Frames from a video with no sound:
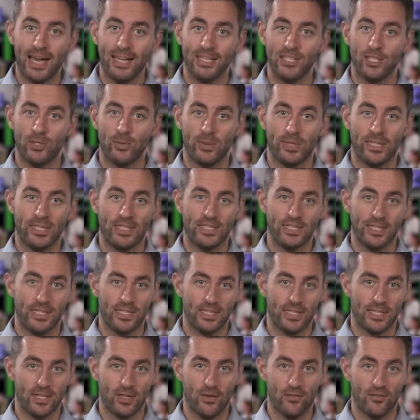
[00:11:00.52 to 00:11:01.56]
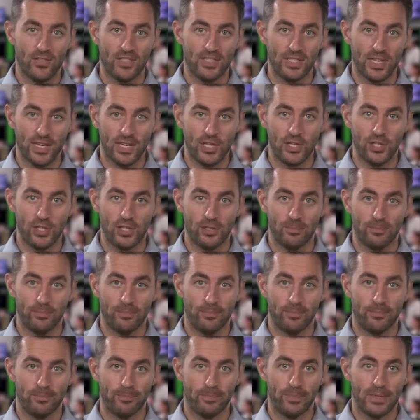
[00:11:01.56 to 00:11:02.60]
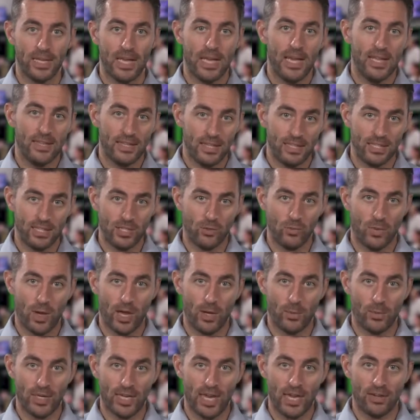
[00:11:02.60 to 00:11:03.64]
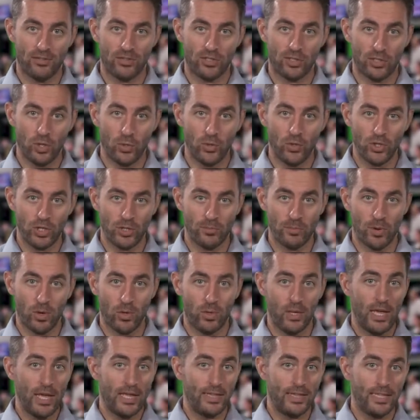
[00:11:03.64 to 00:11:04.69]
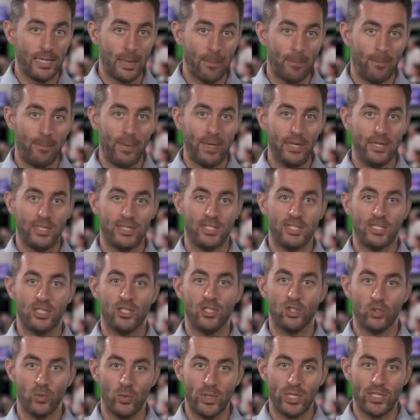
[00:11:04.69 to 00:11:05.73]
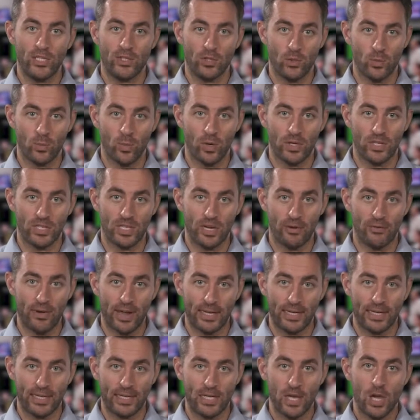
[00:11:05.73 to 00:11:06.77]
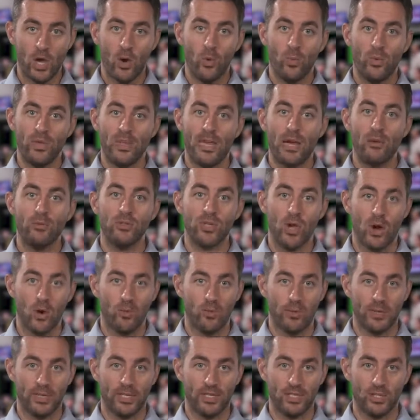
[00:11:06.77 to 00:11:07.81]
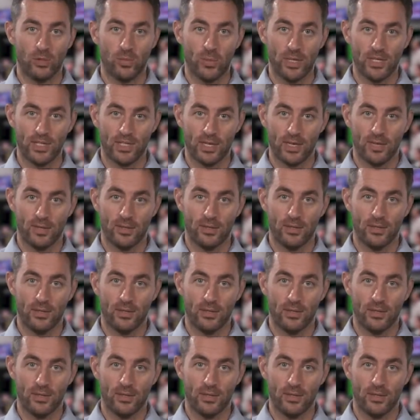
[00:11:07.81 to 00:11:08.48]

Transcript: add to an existing conversation. That is why we gave SocioMole the ability to tweet someone directly without opening Twitter.